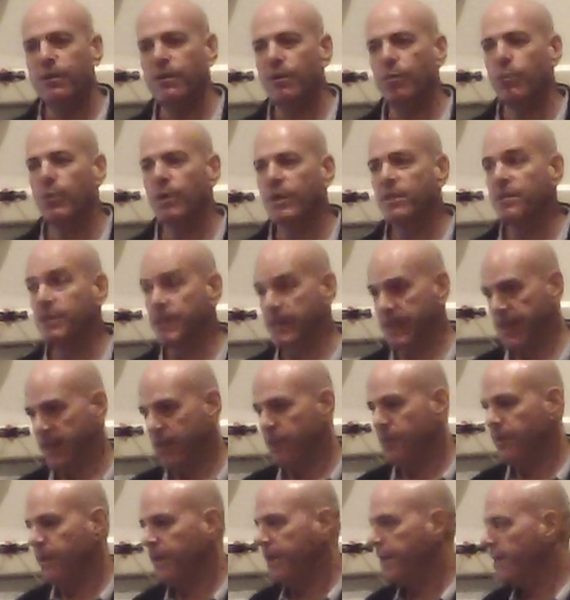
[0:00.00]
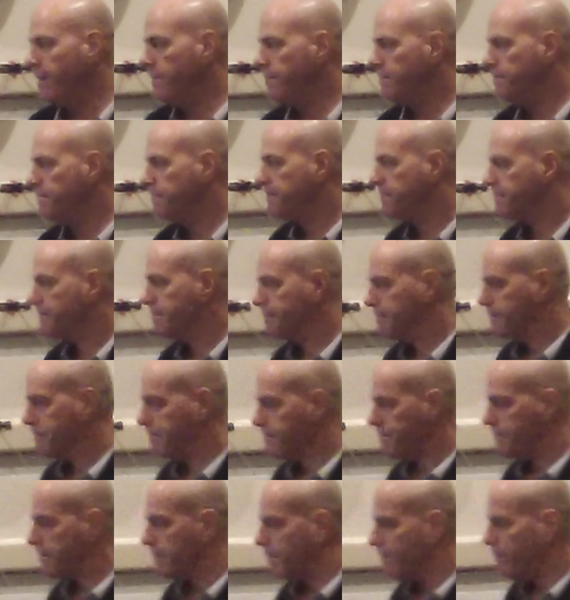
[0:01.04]
to work together here.
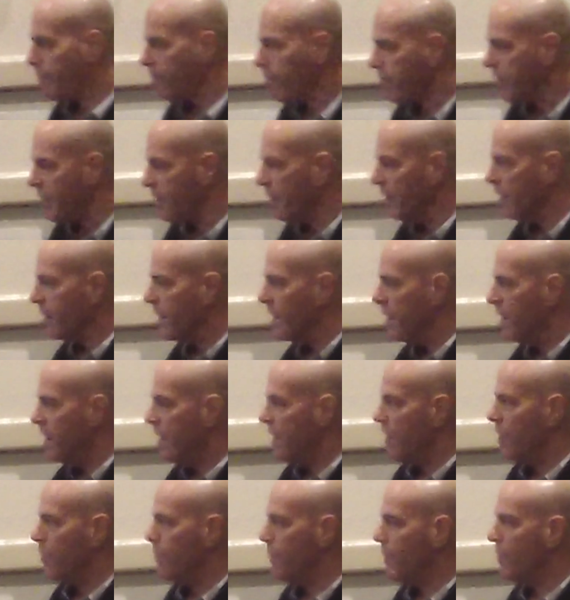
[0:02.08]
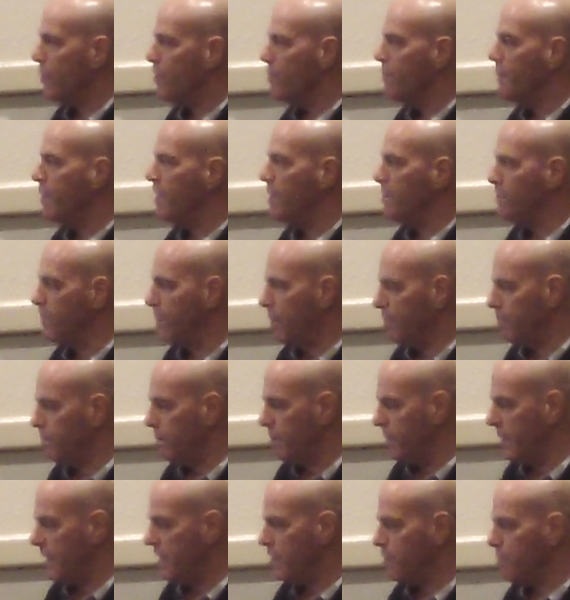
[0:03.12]
Now, the Maunder
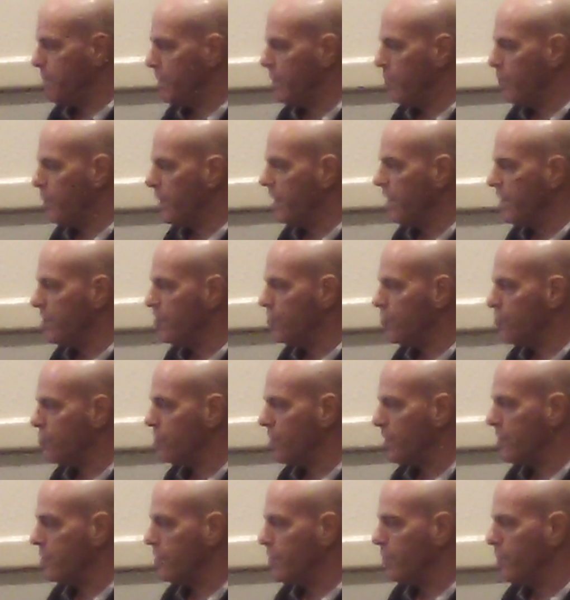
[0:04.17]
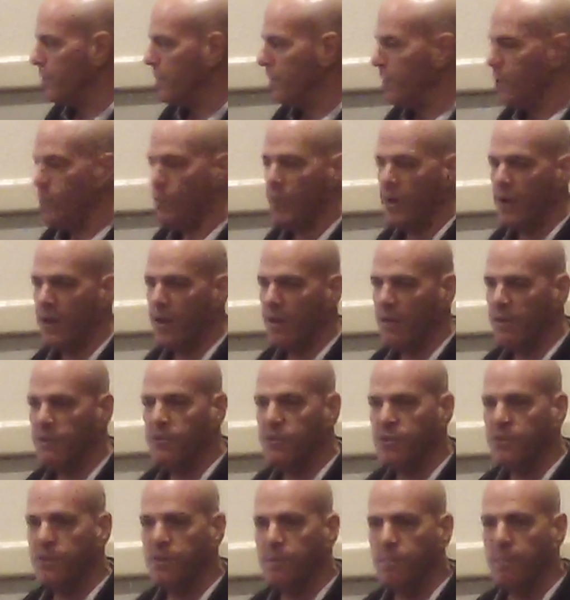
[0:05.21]
minimum has been reconstructed really well. This
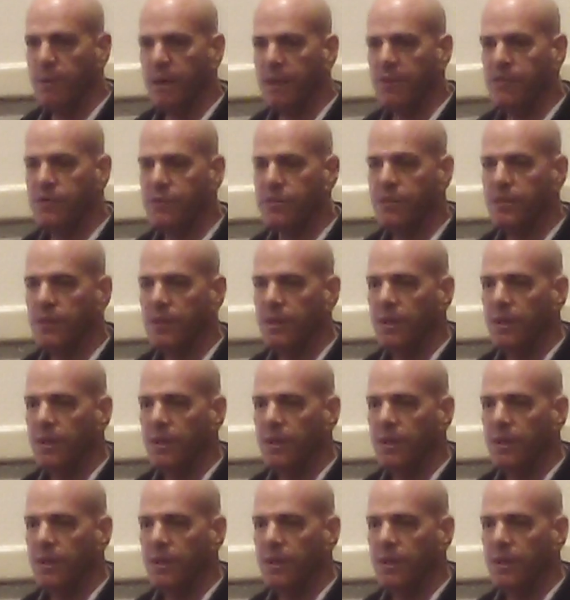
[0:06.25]
is the best